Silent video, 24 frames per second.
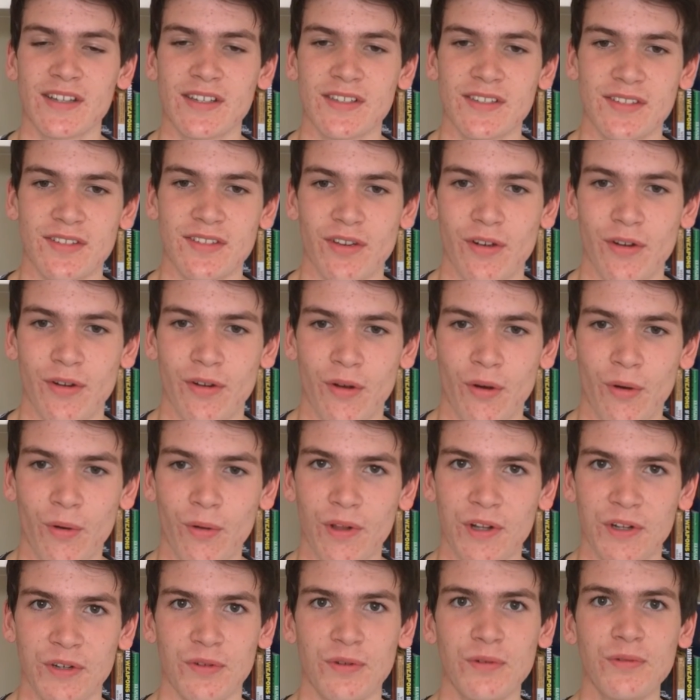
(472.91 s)
So
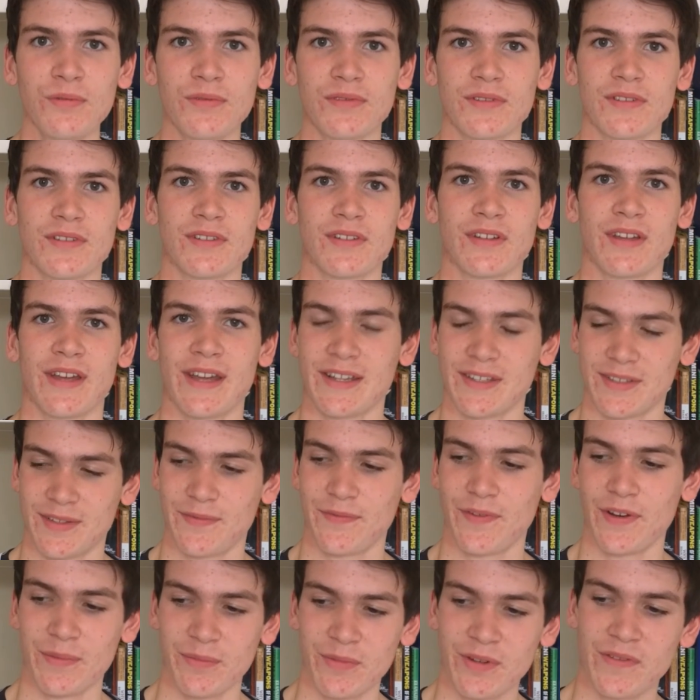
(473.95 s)
all in all, it's a
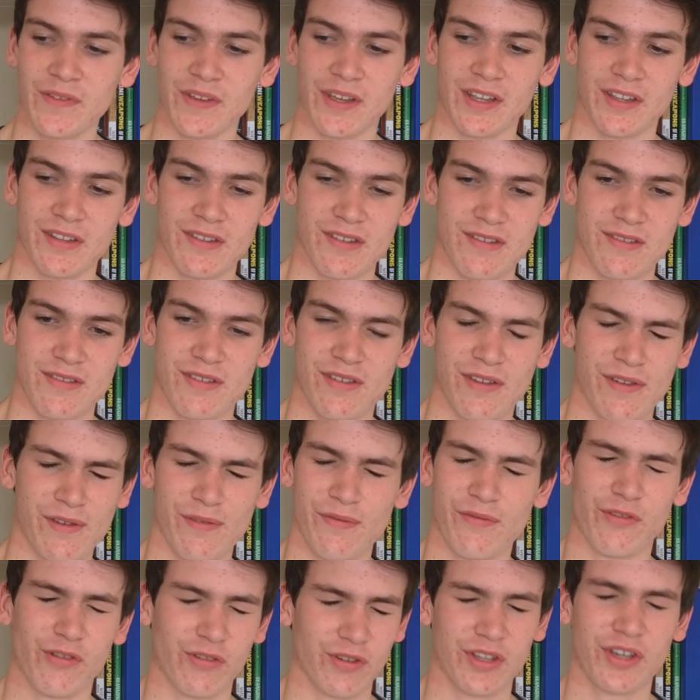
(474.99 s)
fun movie, and
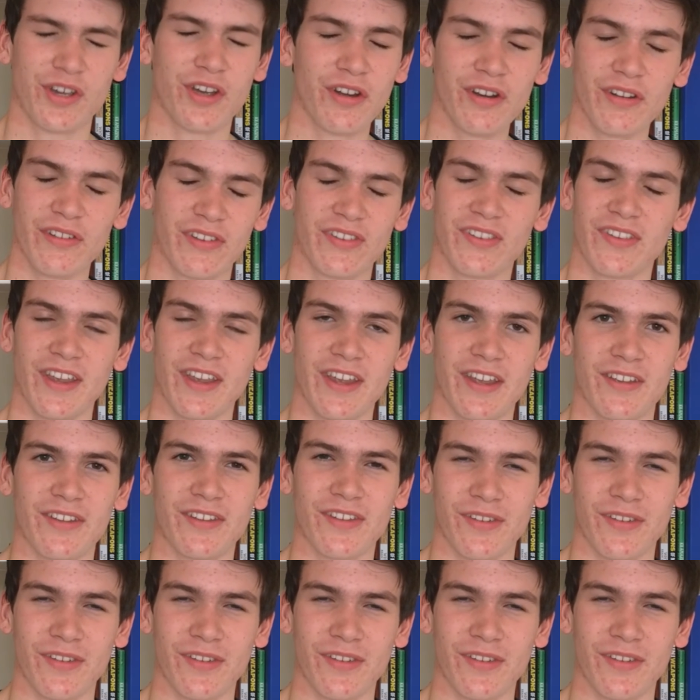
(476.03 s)
you're gonna see it,